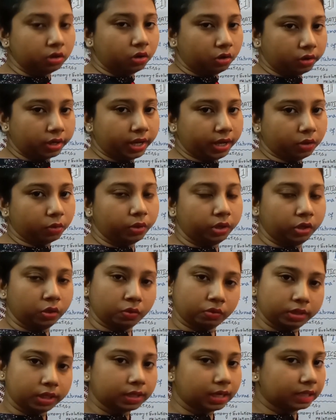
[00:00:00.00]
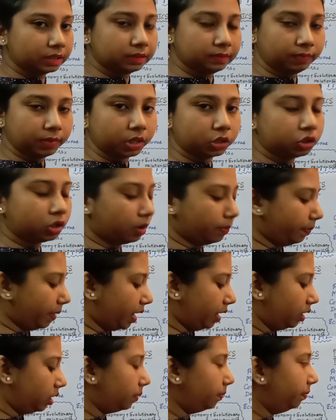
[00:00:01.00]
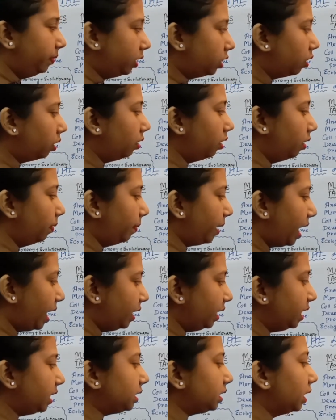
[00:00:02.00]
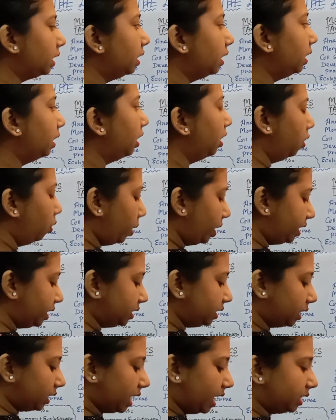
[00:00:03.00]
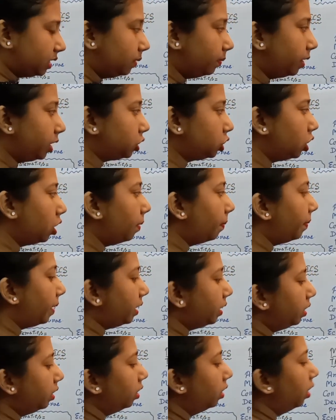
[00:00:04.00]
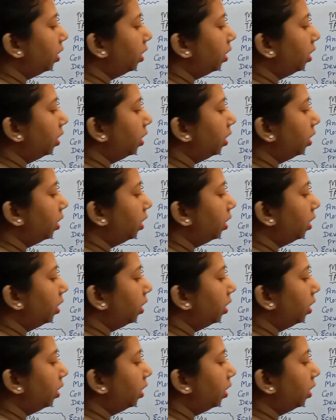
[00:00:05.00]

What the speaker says: Okay, we know the classification of bird. Bird is, what is the classification of bird?